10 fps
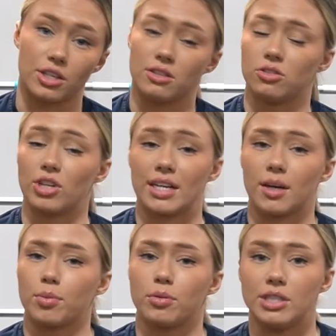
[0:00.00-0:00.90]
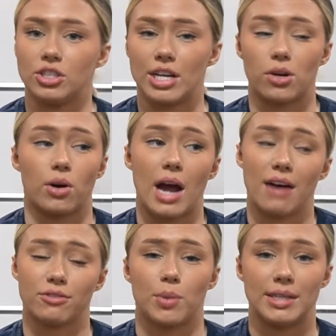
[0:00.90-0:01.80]
You can drink a protein shake or
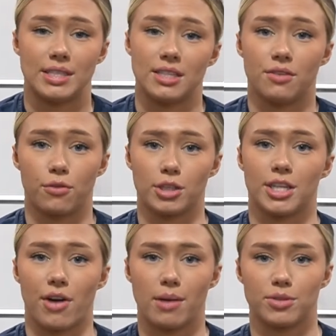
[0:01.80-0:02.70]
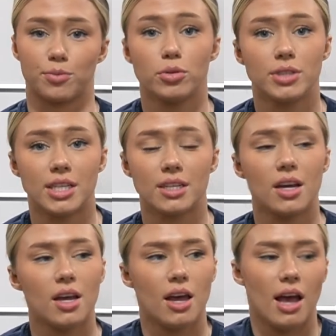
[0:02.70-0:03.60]
have 20 to 40 grams of
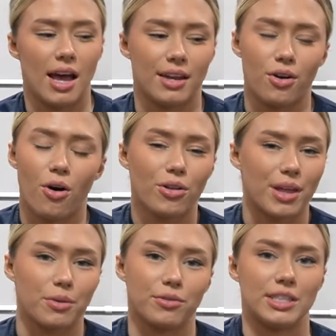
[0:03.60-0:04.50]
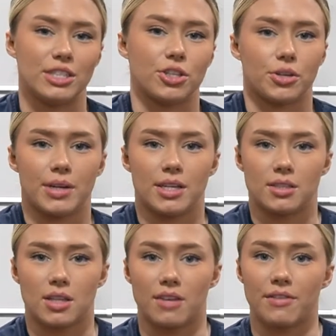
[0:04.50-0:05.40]
protein, and all that will really do
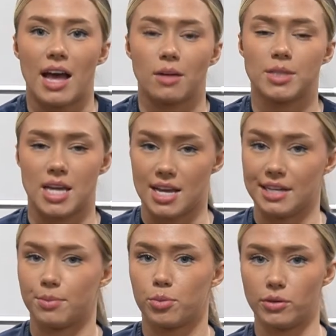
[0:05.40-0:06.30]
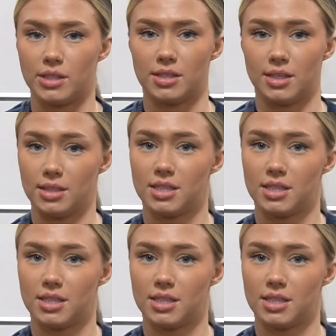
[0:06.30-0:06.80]
is kind of help to aid protein